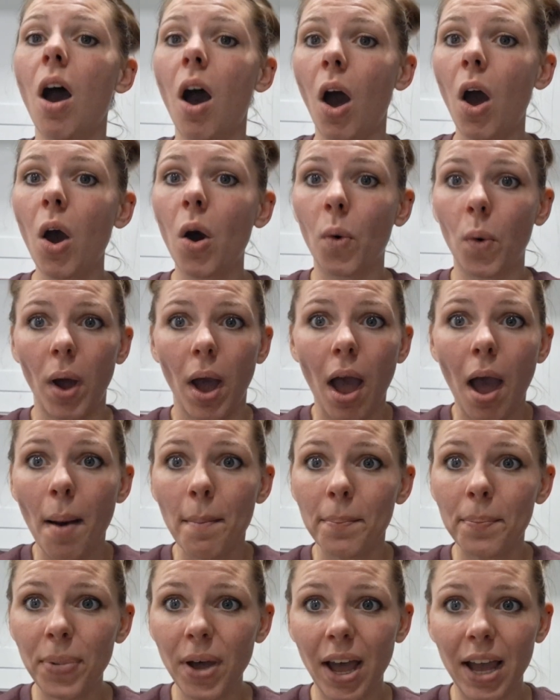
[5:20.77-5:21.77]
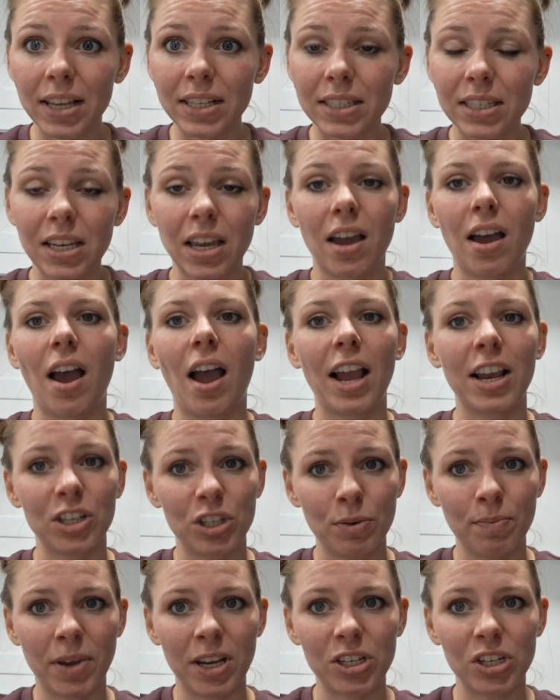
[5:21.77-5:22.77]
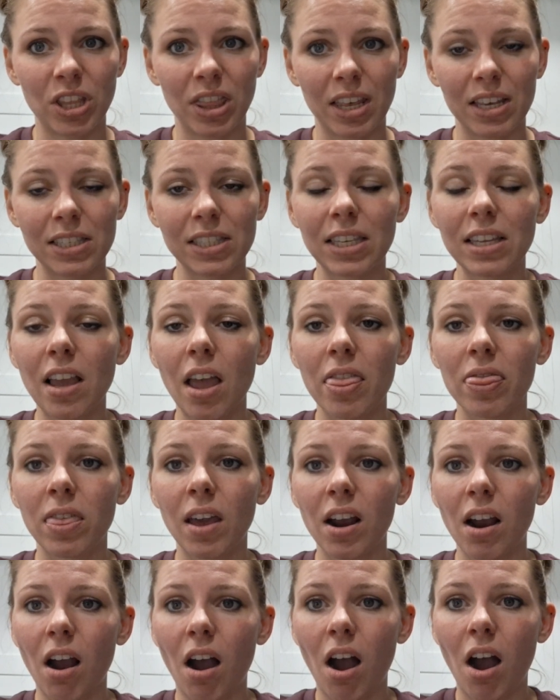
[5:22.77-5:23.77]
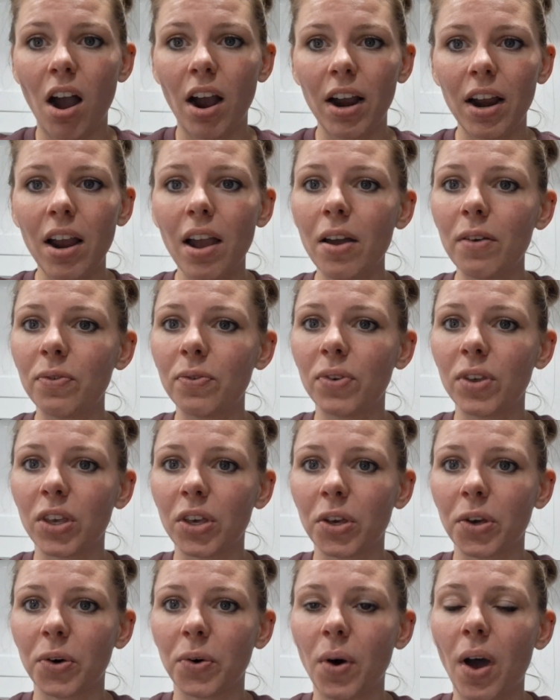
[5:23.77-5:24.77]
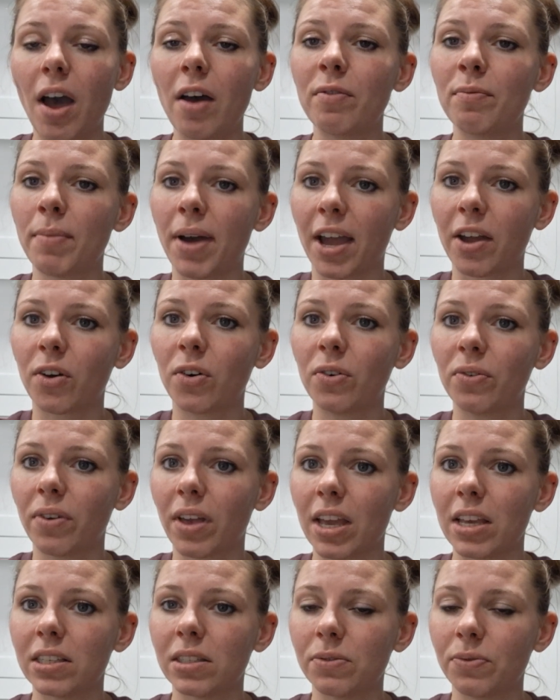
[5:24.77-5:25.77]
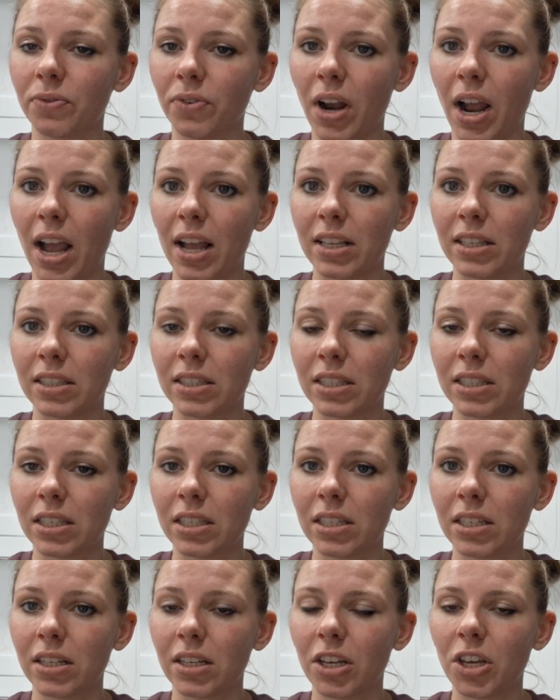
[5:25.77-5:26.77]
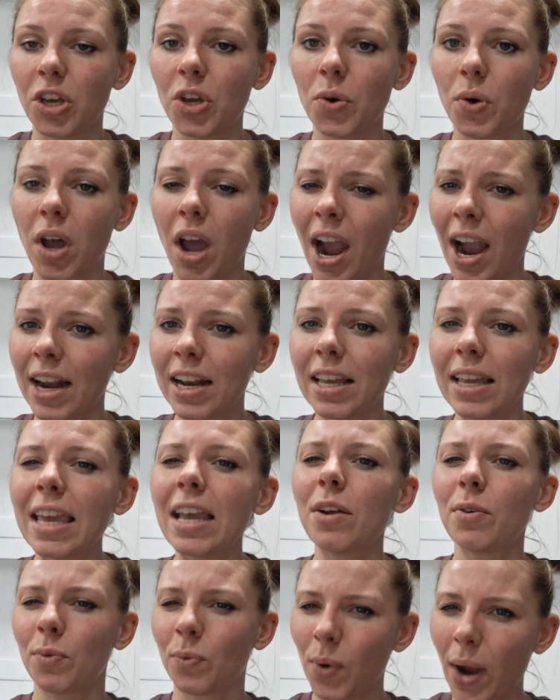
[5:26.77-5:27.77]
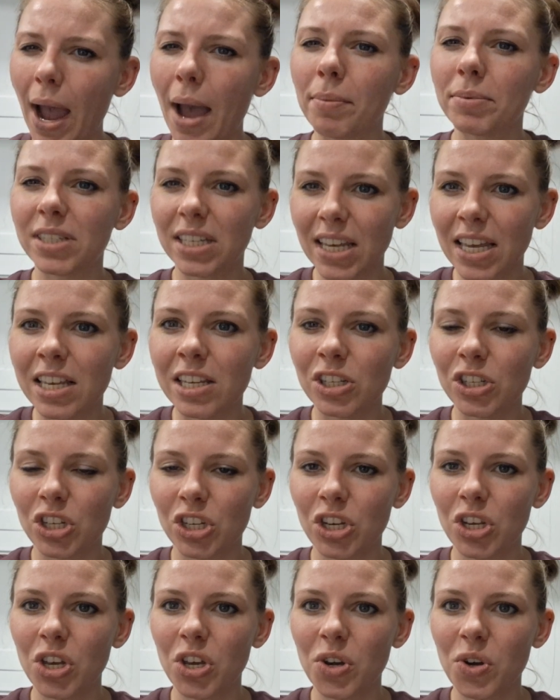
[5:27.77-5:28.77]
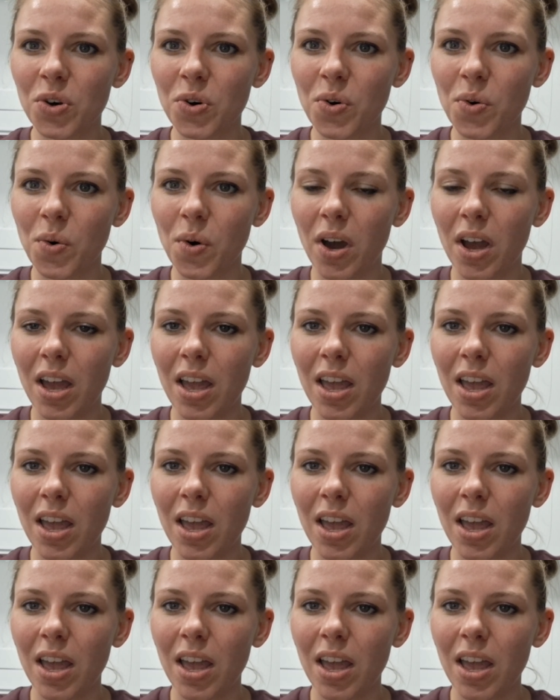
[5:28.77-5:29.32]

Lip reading: Oh, but I should mention this. There are a few of Michael Vey's friends who kind of get wrapped into